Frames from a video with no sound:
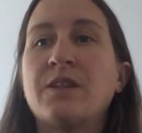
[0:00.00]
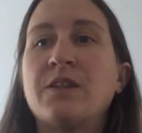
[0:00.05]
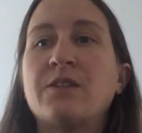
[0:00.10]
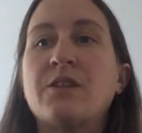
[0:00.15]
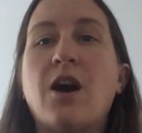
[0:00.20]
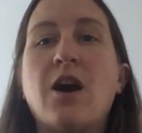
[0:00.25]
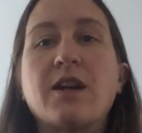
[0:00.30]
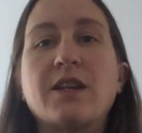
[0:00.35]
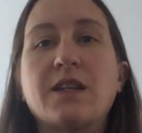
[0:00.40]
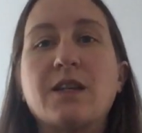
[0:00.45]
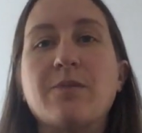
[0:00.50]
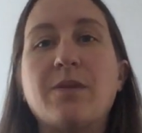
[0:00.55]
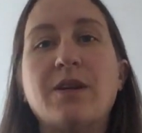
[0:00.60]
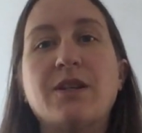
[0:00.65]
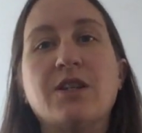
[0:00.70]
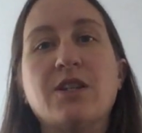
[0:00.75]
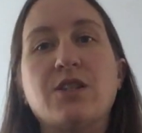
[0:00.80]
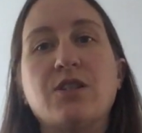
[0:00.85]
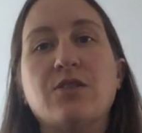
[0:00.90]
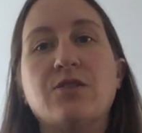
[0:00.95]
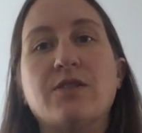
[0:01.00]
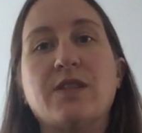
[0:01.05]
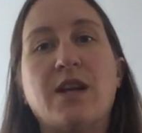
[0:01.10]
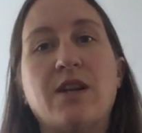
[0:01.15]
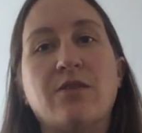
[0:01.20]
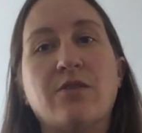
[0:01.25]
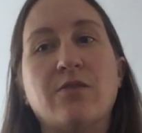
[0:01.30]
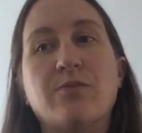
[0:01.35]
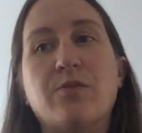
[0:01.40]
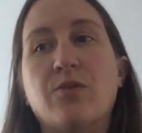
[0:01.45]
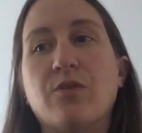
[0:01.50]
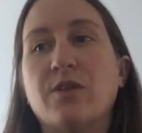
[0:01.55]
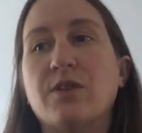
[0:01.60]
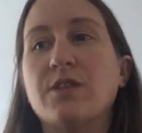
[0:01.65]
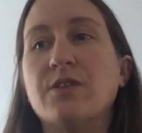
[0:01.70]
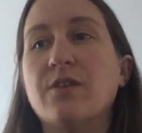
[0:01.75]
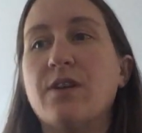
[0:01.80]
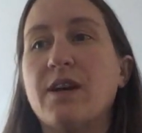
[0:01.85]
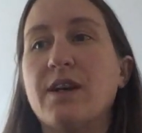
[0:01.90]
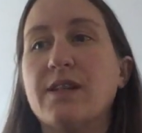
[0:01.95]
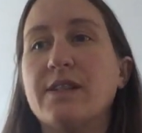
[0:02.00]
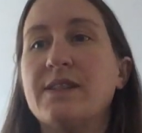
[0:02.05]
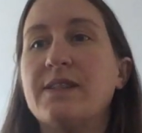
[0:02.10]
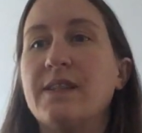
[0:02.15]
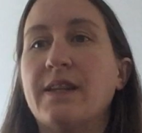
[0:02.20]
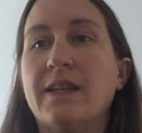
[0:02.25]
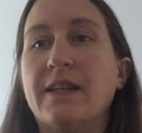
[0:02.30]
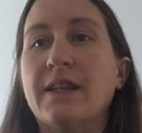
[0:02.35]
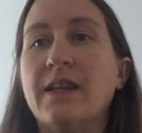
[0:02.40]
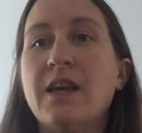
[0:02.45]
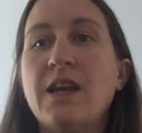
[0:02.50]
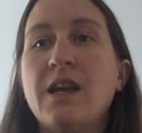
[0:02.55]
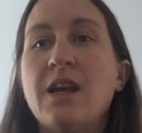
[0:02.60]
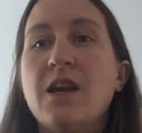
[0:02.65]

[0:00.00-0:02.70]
talking about issues that are important to us. And